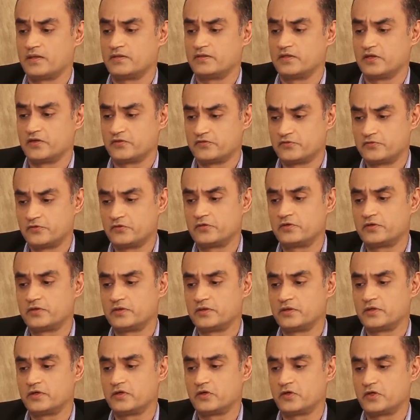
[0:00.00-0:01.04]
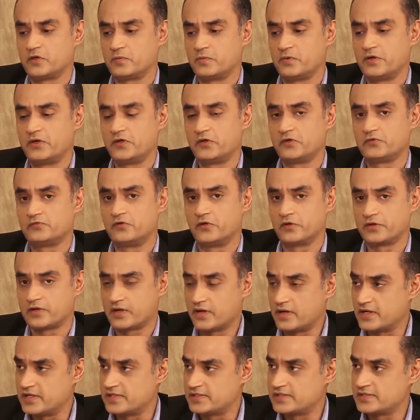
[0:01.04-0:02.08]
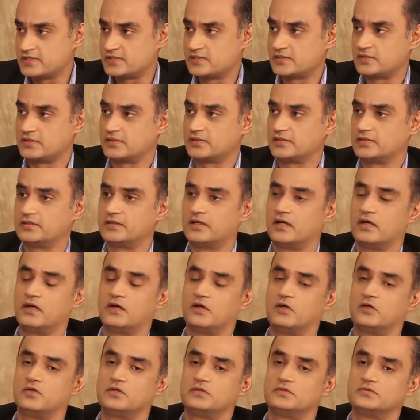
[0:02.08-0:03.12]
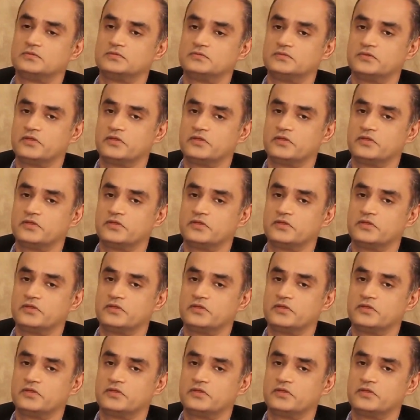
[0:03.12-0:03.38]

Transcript: therefore your ability to forecast how